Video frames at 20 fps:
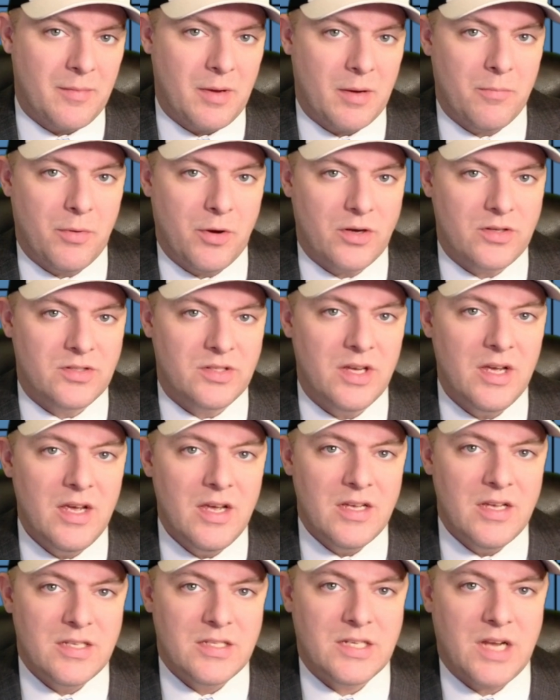books,
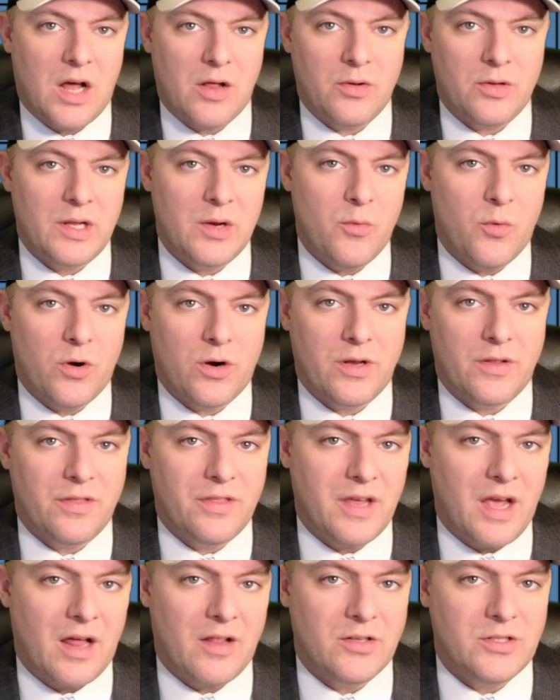scholarly work in
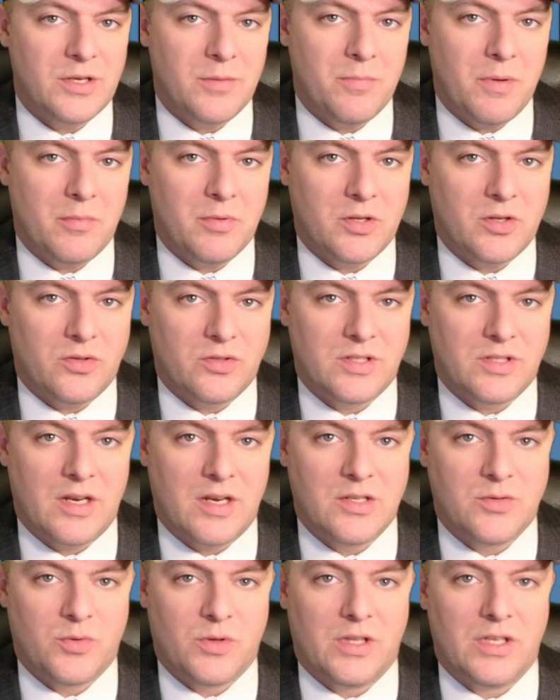theology, biblical
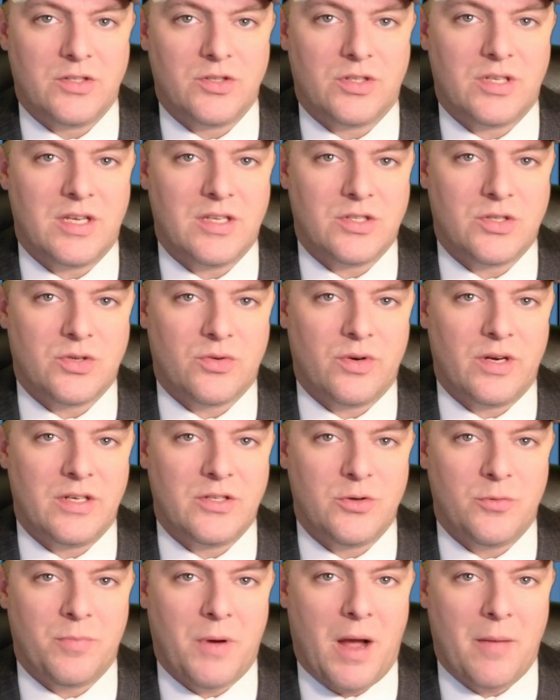studies, religious history,
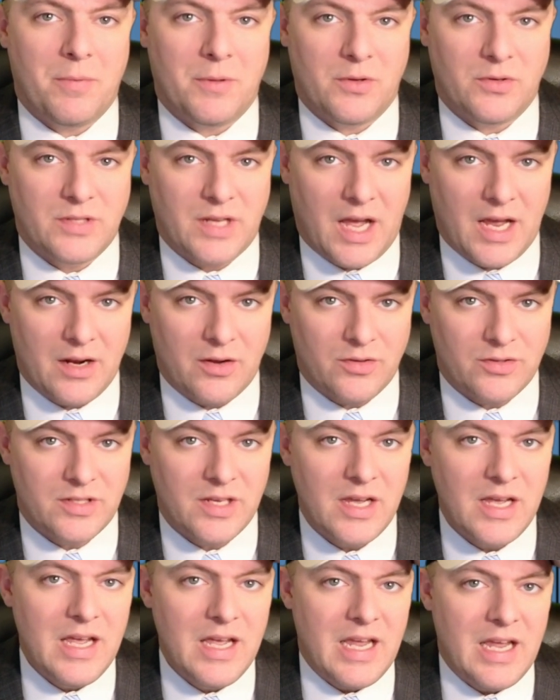to popular titles
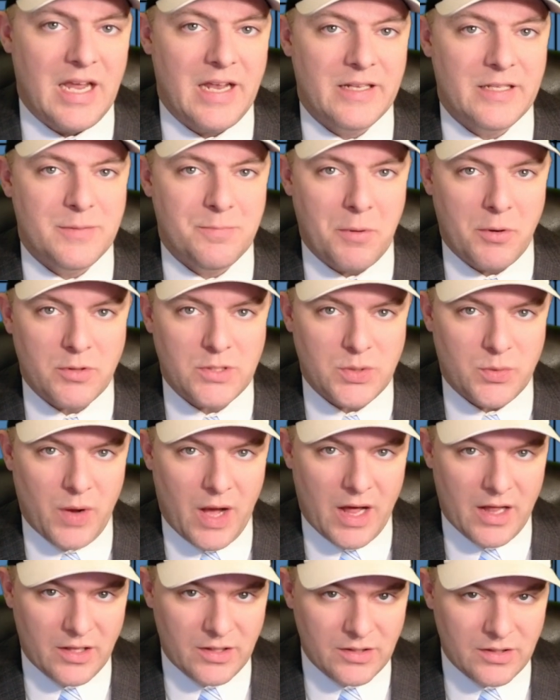in
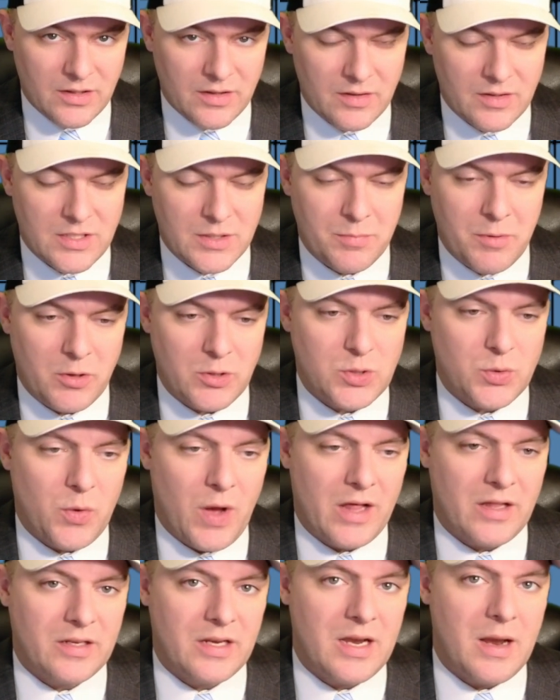spirituality,
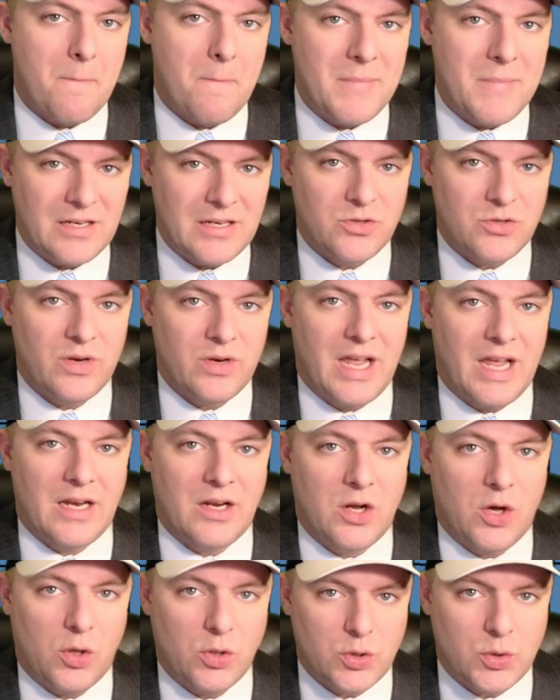spirituality ministry,
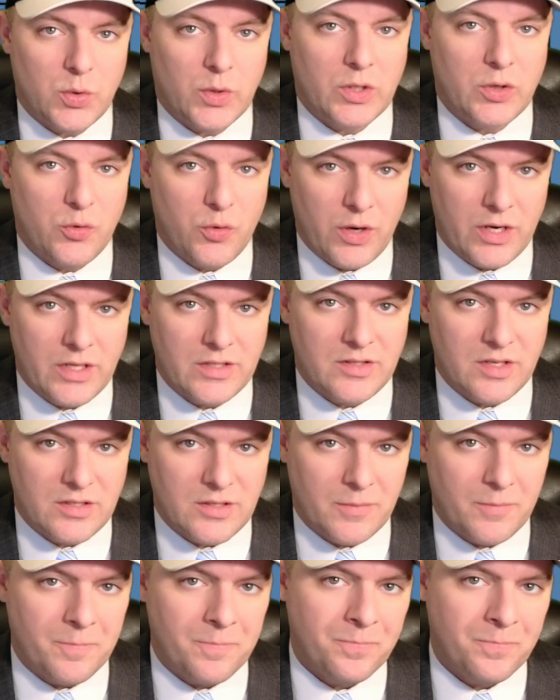and cultural criticism.